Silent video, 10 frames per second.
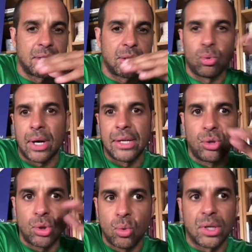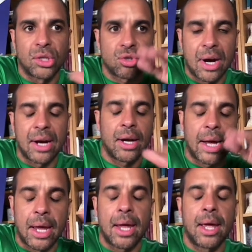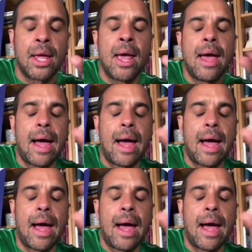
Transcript: This is why you do want to triangulate it